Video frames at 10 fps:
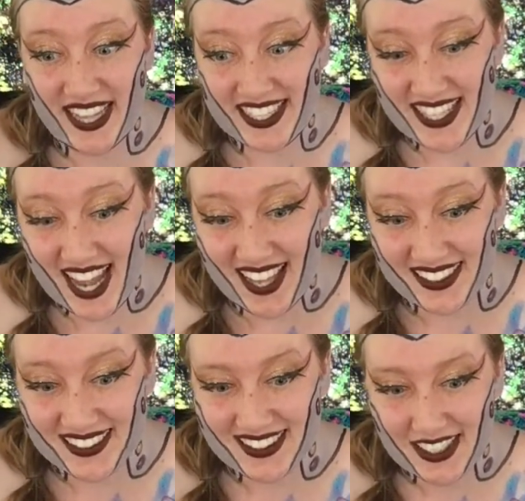yeah,
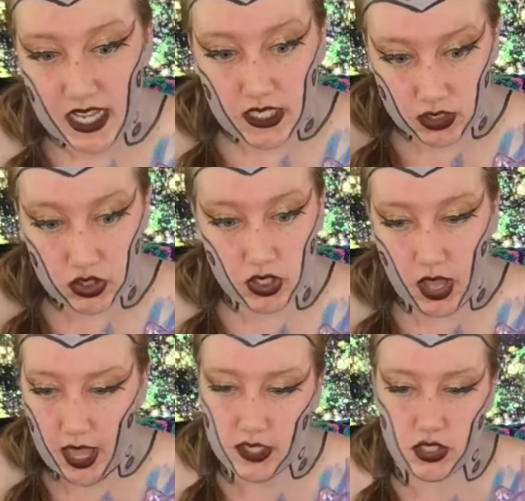there's a
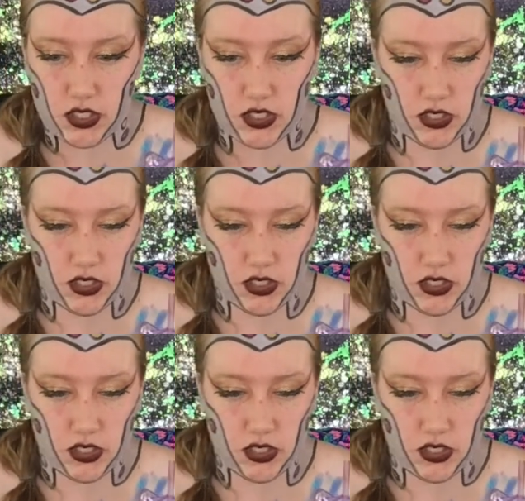lot,